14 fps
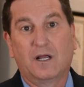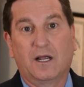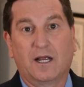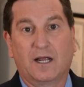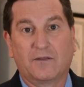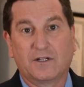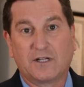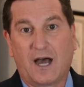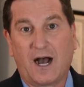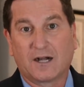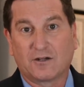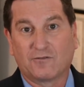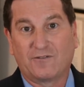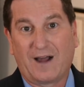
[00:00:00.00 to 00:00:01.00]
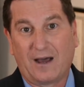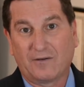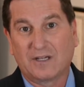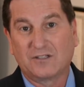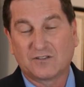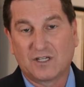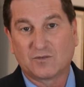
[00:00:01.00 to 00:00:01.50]
And the doctor
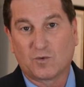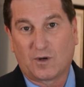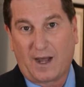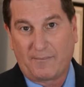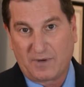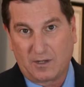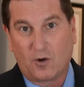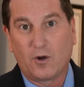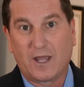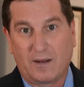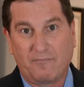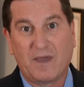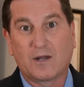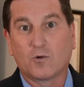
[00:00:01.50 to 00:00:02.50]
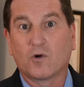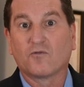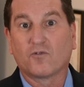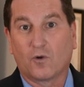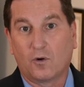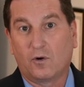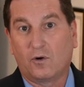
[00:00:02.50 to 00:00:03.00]
finally says, well, I'm going to go ahead and make a
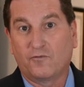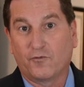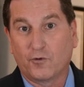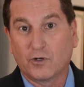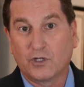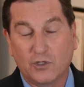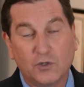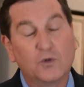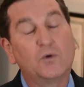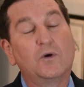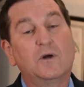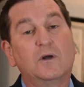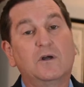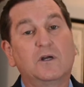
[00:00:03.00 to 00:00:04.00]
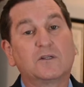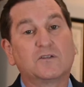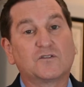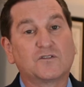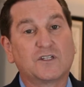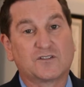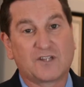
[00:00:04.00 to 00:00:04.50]
referral for you to
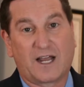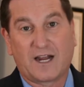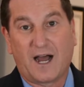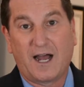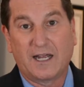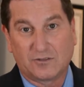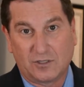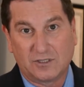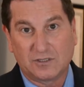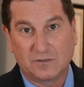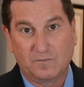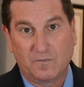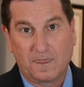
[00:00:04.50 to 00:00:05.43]
see a psychiatrist.